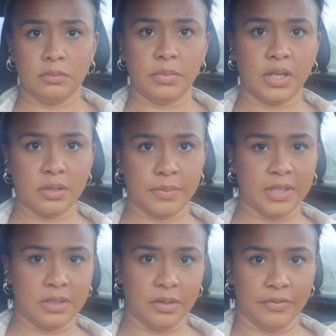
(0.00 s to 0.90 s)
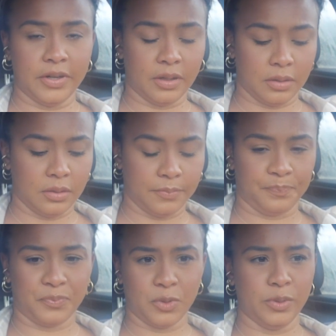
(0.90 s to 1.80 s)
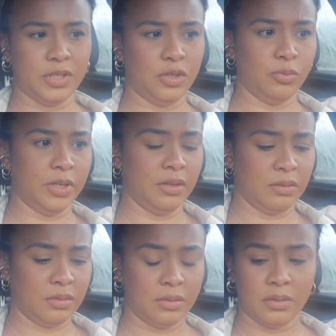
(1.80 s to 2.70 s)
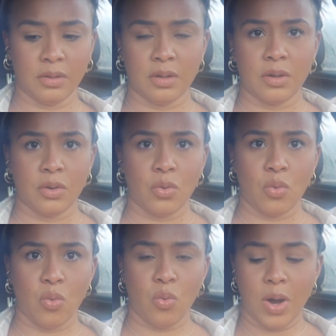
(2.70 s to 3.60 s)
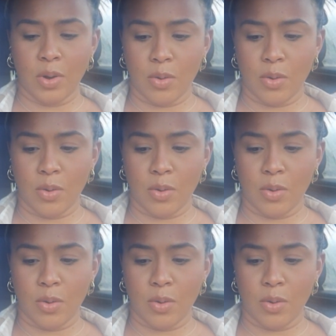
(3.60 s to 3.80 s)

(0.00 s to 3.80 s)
because of my stiff neck. Oh, it's humid. Wow,